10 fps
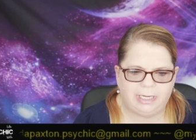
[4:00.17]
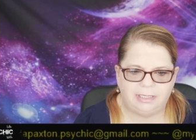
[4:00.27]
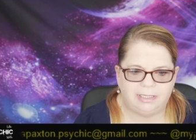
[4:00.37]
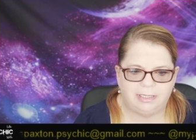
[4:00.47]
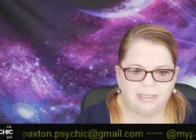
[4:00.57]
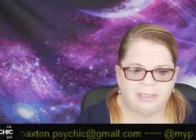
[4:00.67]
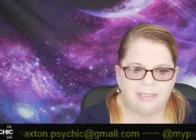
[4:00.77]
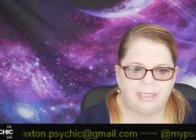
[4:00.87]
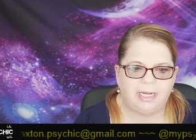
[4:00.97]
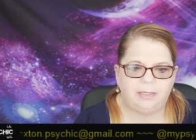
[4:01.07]
to this
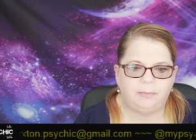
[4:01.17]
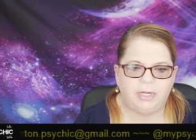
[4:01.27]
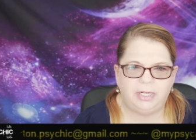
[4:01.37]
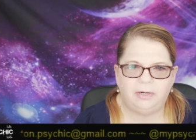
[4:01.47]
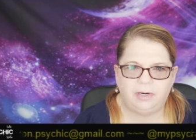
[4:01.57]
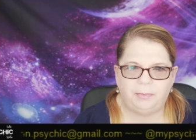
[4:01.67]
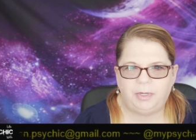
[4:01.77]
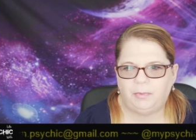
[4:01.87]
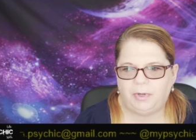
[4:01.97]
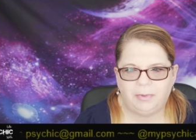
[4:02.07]
extent, but you know what I
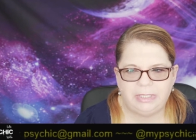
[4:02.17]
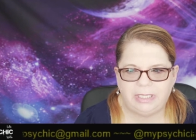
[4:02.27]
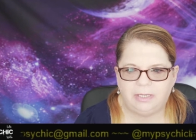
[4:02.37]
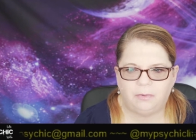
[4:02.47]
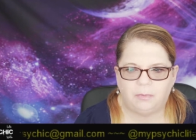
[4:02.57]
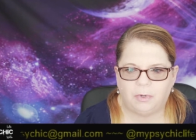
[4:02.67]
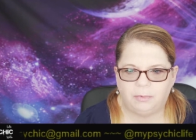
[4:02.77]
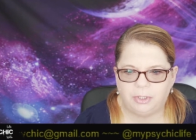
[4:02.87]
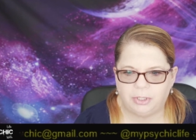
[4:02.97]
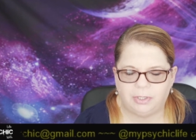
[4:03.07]
mean? We always think we're more
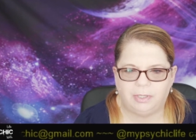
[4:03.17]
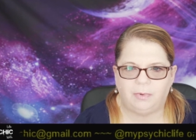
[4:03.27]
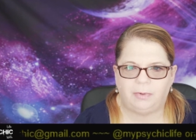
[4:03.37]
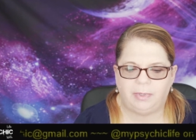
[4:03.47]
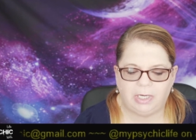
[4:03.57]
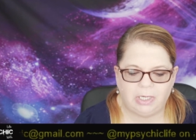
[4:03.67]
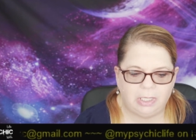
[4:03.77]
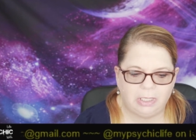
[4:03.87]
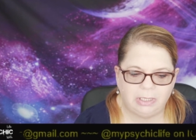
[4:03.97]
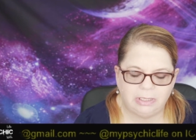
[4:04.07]
mature than what we
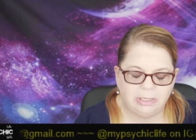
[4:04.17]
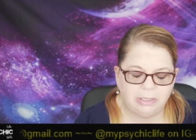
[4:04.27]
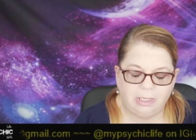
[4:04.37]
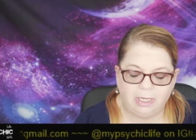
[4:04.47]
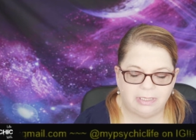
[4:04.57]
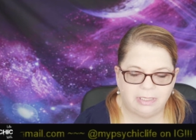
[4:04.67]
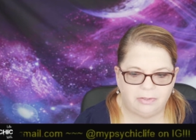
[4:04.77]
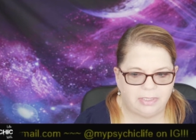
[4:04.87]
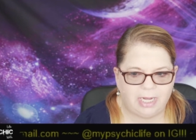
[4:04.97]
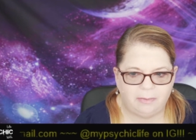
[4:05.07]
are. It's, it's so
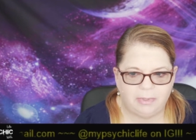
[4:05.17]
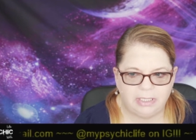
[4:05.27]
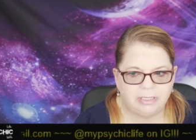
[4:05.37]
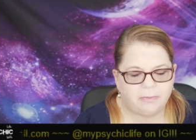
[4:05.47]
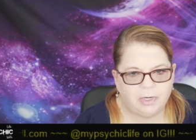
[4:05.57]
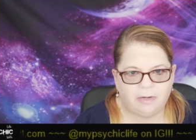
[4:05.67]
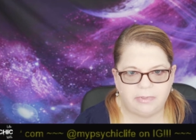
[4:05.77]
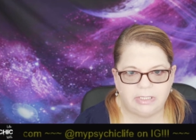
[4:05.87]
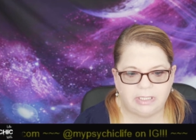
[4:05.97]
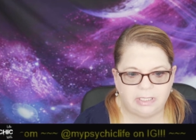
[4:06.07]
sad because someone
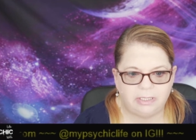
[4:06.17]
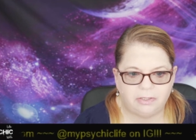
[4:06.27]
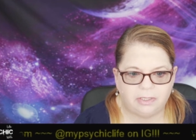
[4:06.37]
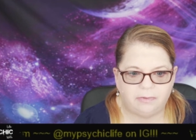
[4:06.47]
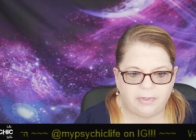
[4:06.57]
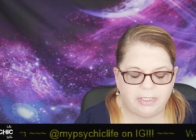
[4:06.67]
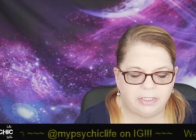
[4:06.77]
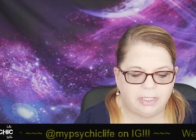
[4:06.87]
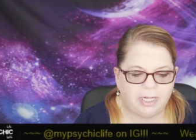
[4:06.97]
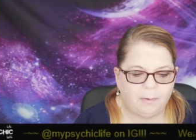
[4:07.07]
obviously took advantage
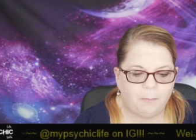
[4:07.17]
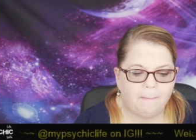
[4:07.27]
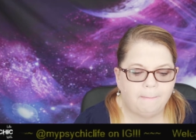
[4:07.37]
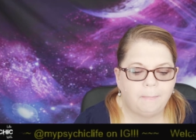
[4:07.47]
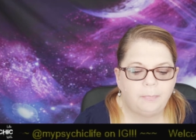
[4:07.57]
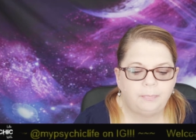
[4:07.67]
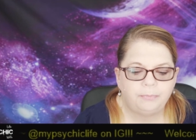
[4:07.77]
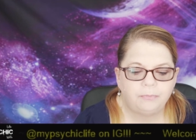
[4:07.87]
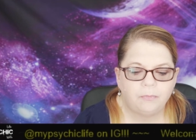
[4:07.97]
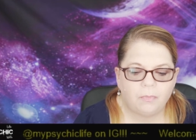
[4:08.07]
of that.
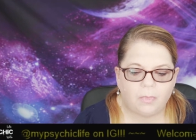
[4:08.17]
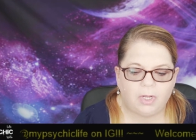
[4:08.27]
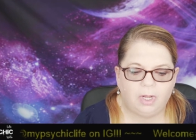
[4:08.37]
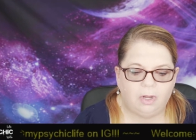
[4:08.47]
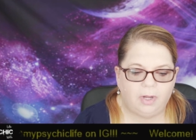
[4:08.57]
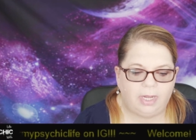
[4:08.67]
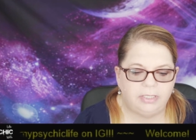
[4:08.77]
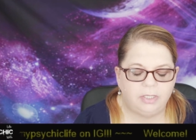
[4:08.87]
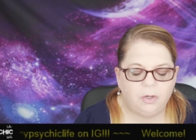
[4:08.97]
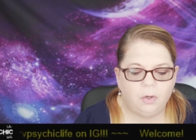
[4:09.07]
Okay,
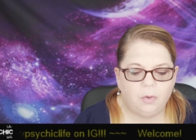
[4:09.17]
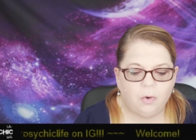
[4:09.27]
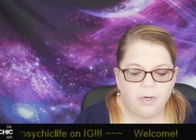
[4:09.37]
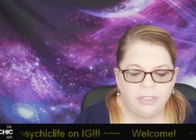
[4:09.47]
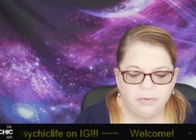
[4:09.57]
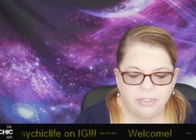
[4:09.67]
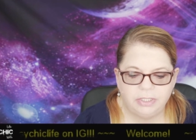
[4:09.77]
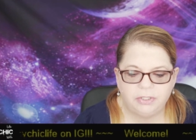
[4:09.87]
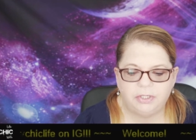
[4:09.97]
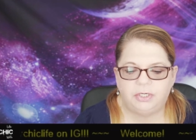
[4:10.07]
so according to her
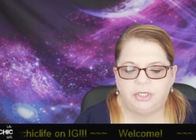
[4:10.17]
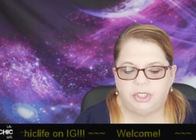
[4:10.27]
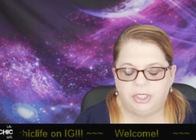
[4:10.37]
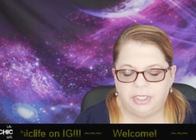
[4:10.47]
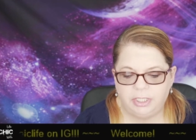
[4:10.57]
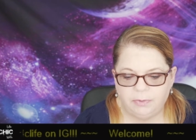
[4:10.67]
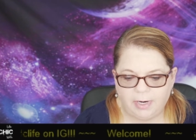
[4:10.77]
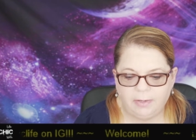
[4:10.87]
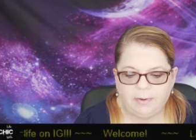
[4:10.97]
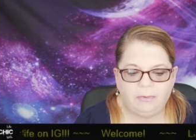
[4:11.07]
sister, she
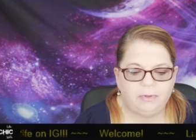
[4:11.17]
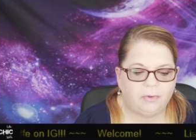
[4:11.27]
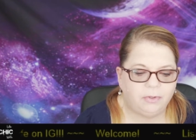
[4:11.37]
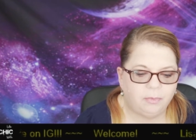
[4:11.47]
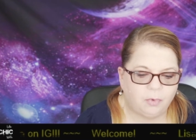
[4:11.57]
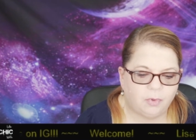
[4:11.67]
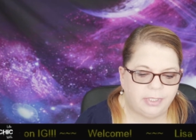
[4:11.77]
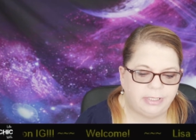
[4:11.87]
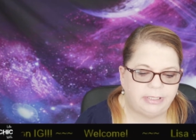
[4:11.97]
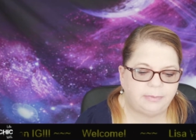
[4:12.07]
ran around with older
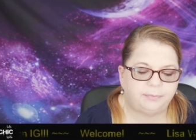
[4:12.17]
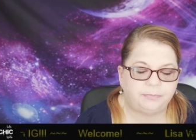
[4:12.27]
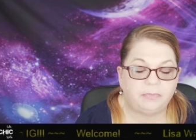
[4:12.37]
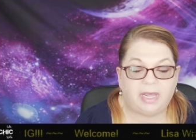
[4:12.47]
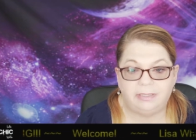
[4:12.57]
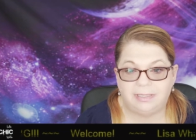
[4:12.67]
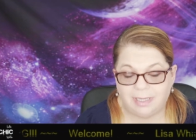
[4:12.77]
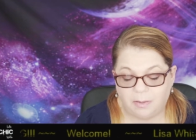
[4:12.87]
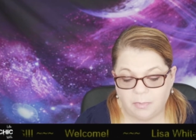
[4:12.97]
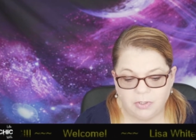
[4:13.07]
boys and
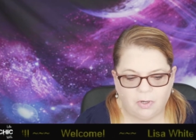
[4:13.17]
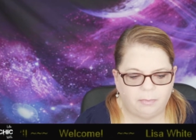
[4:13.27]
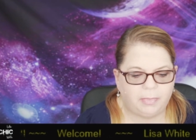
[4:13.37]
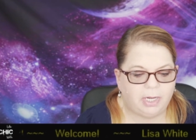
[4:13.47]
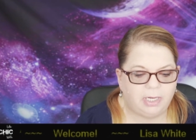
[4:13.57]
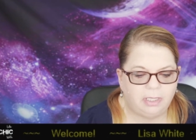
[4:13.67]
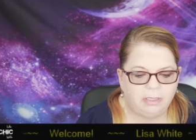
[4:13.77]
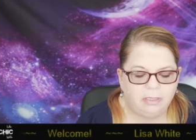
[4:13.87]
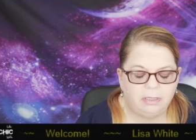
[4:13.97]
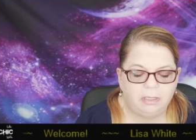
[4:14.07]
some adult
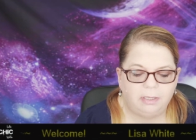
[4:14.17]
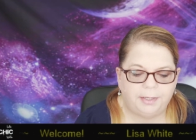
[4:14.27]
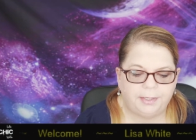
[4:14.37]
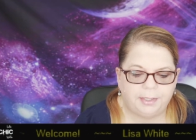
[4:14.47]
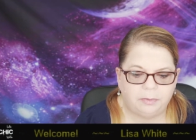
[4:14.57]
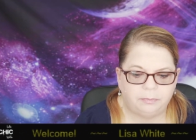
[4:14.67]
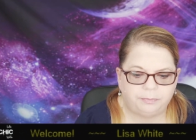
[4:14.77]
men. Um,